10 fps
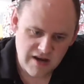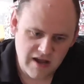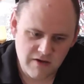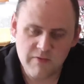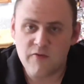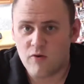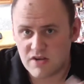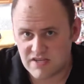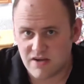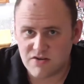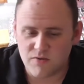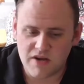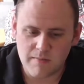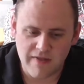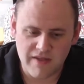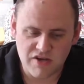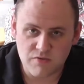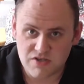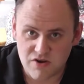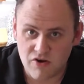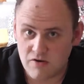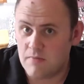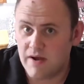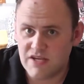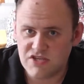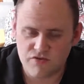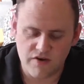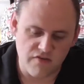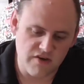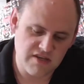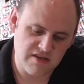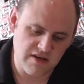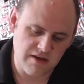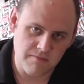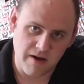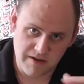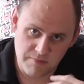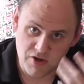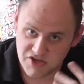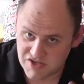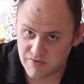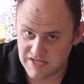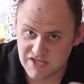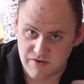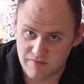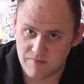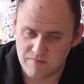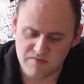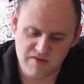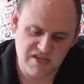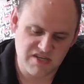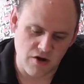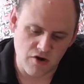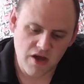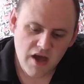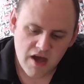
Now, before I start talking about the actual song and my history of it, my personal history with this song,